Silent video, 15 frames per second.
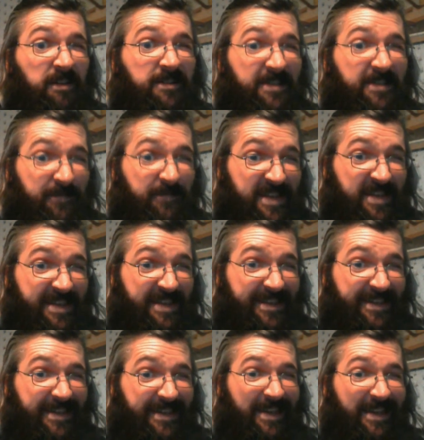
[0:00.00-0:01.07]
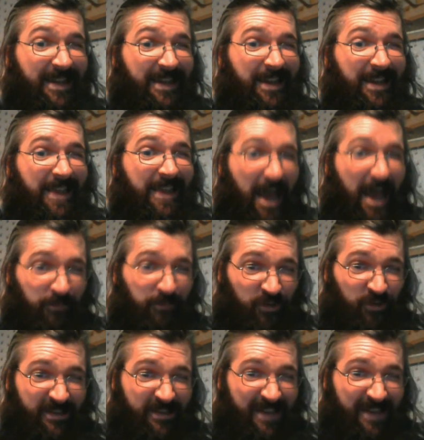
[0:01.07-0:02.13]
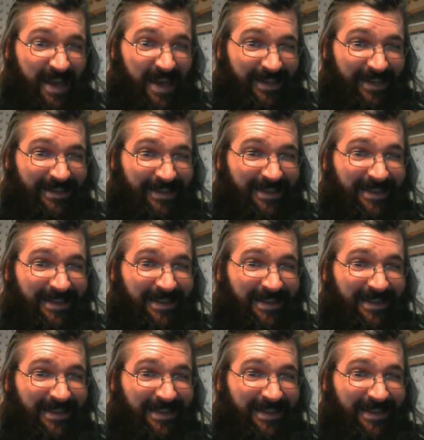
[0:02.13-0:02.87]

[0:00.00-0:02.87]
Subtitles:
to be that precise.